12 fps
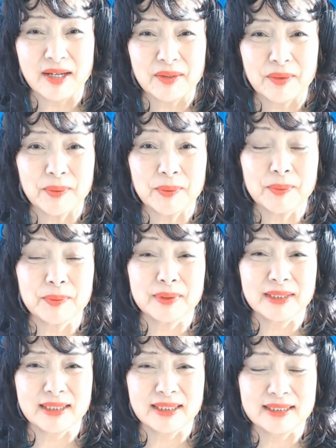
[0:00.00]
Are you
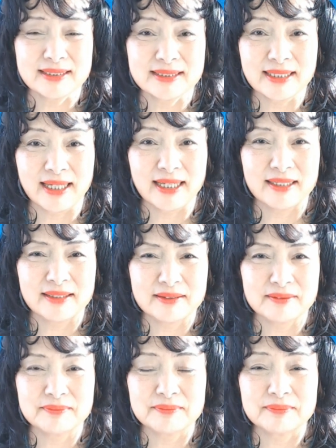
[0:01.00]
in a stage
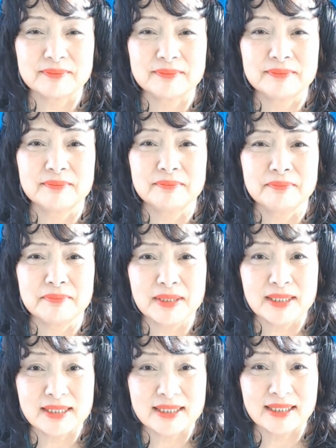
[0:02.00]
of
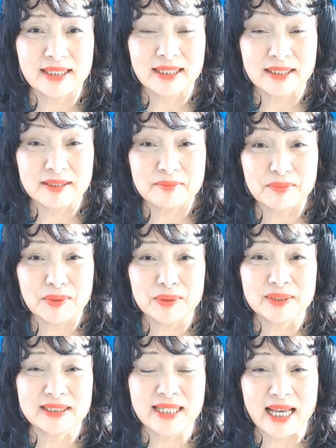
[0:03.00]
passing an
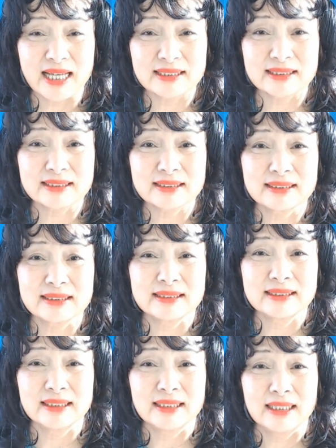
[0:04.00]
important test,
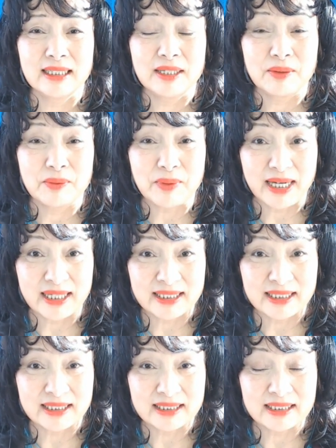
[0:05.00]

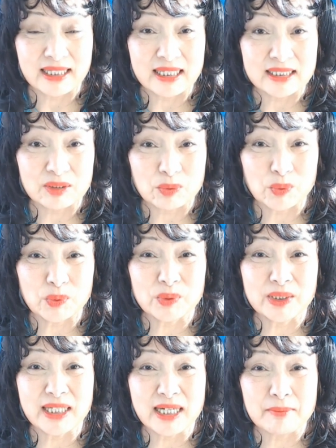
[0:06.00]
writing a
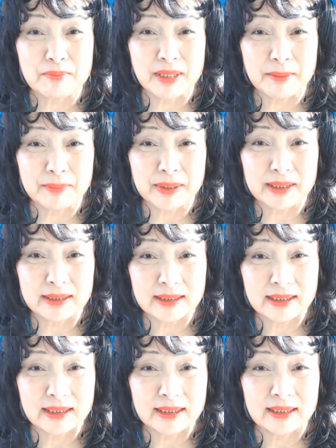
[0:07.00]
school term paper,
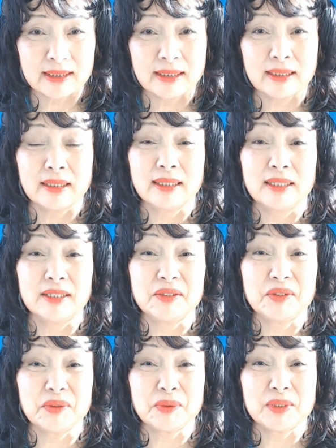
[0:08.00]

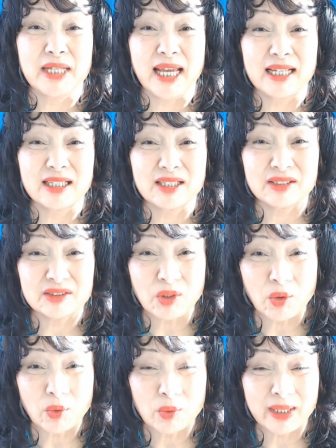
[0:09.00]
do technical
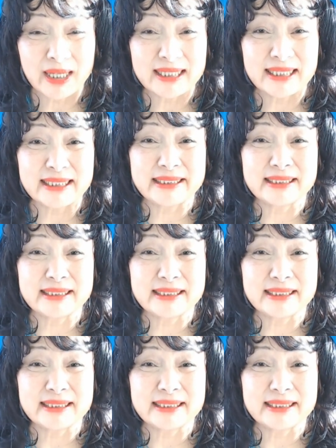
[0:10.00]
writing,